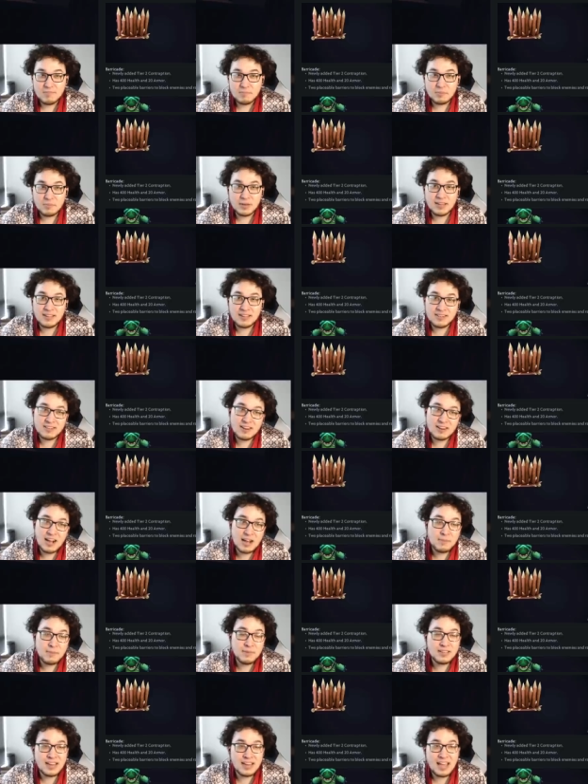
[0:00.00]
But,
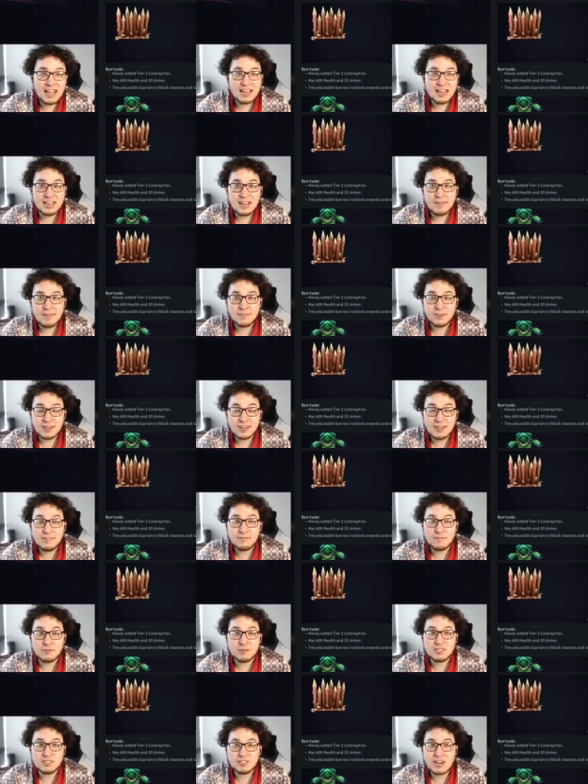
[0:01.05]
I mean, hey, if you're in
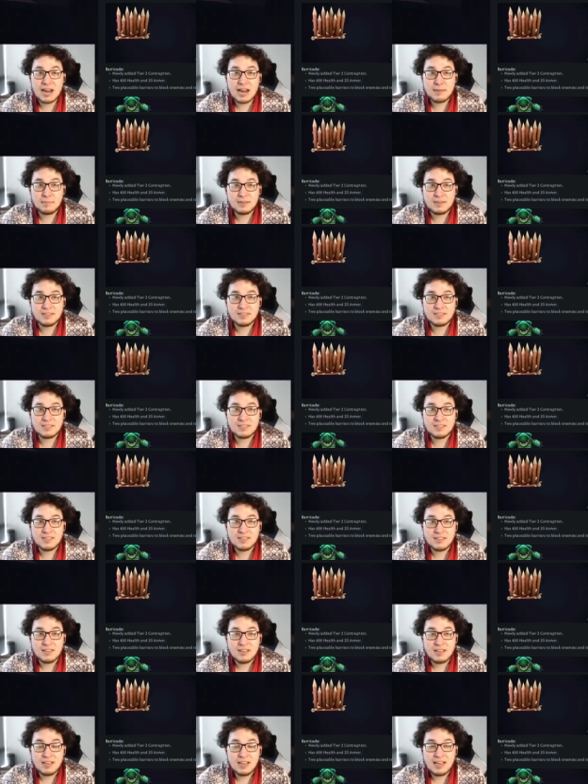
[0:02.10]
for Scrappies,
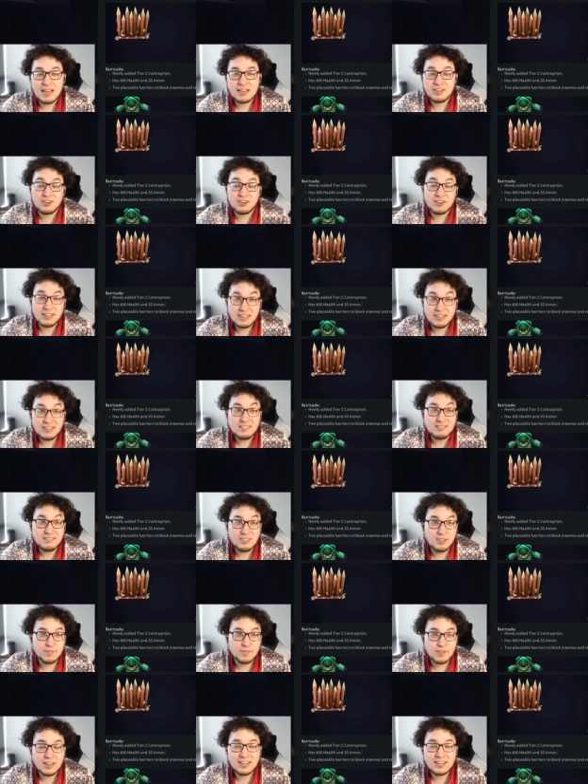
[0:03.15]
and
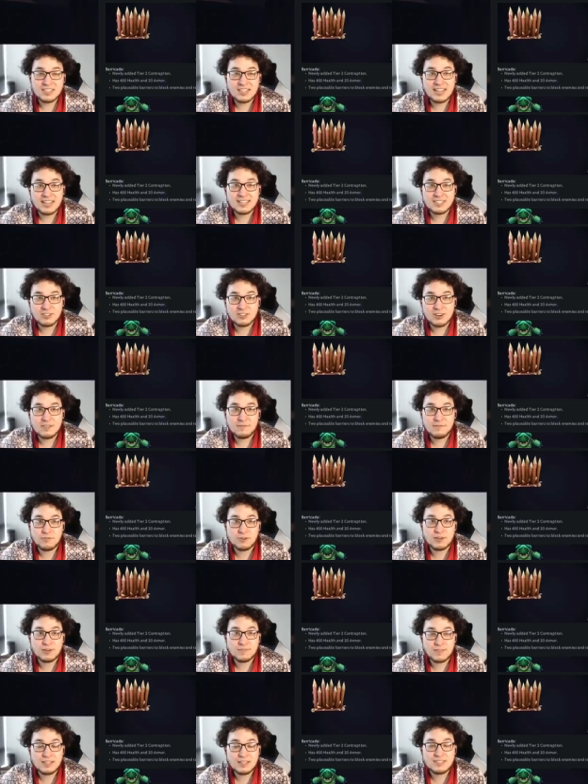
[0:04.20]
you find the Techies, you're in
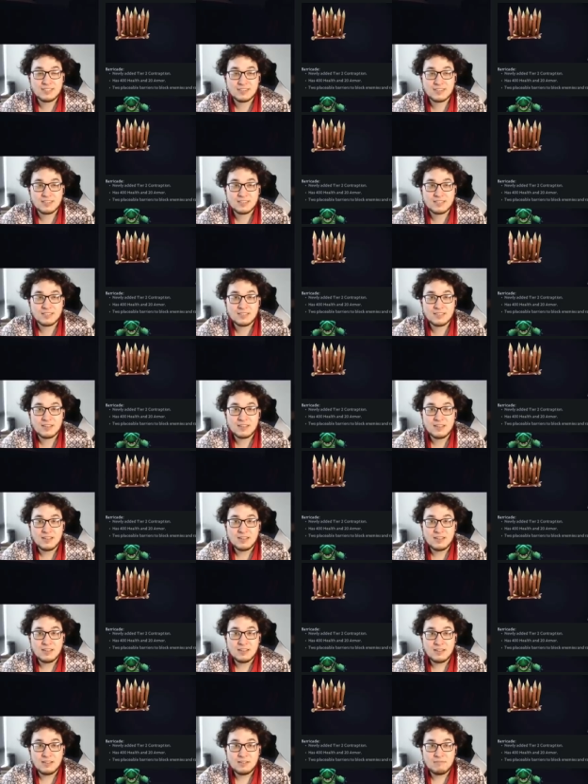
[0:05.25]
for Inventors,
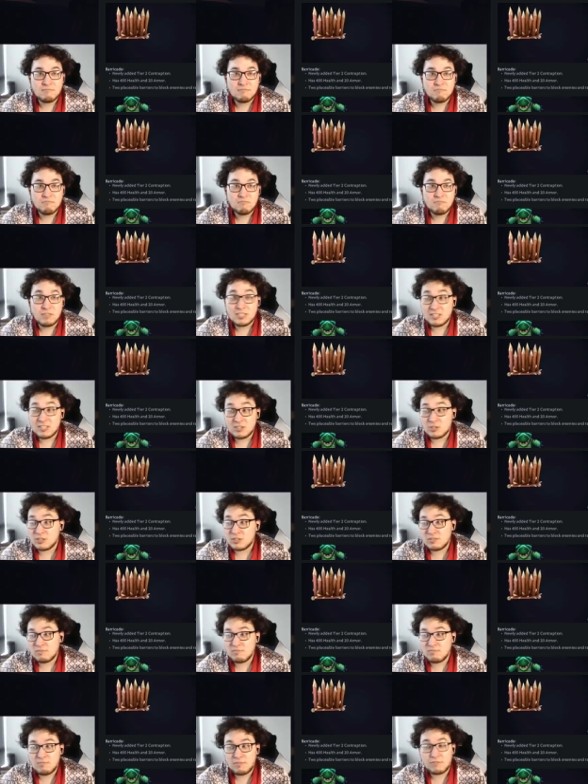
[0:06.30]
this is just
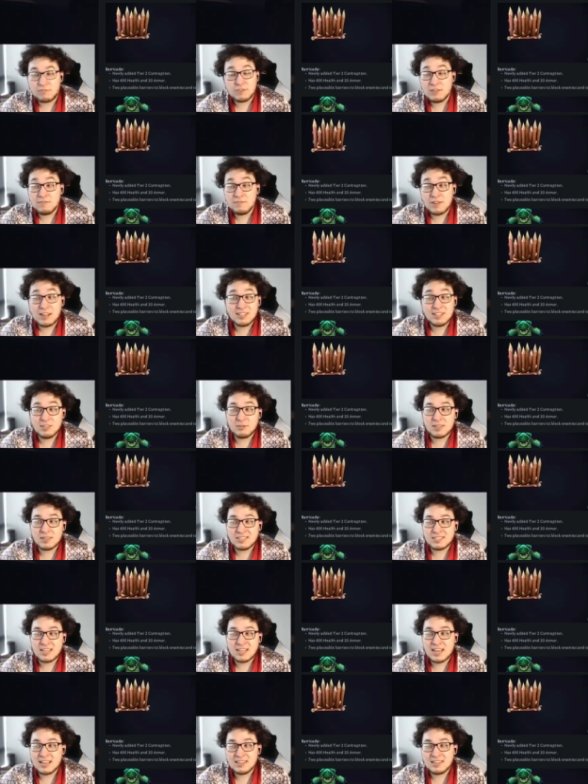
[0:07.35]
free value on the
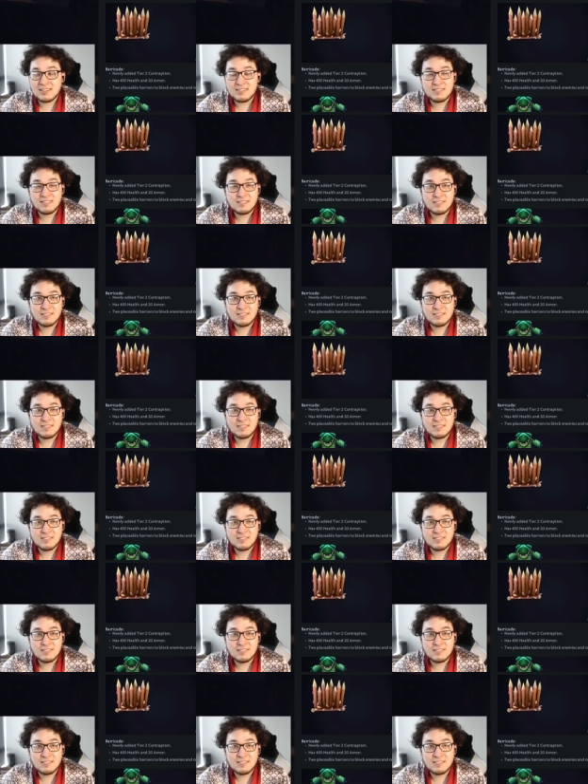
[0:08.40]
side.